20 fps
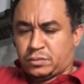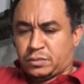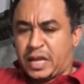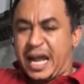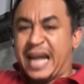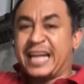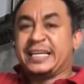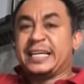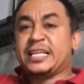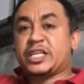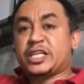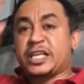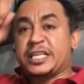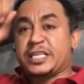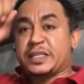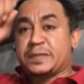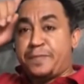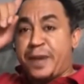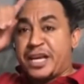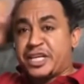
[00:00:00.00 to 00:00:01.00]
And this is
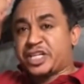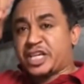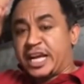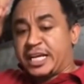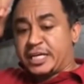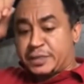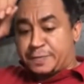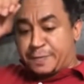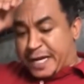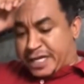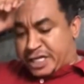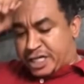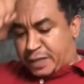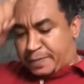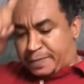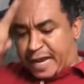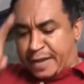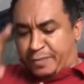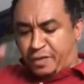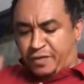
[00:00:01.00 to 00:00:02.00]
special, a special
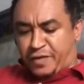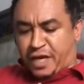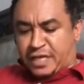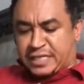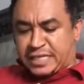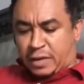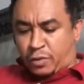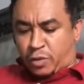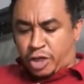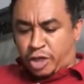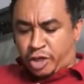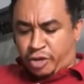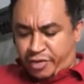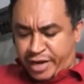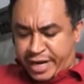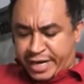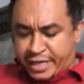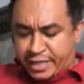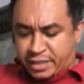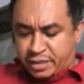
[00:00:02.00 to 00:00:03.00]
Bible verse I want to
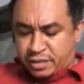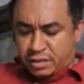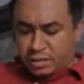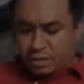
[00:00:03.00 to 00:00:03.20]
read.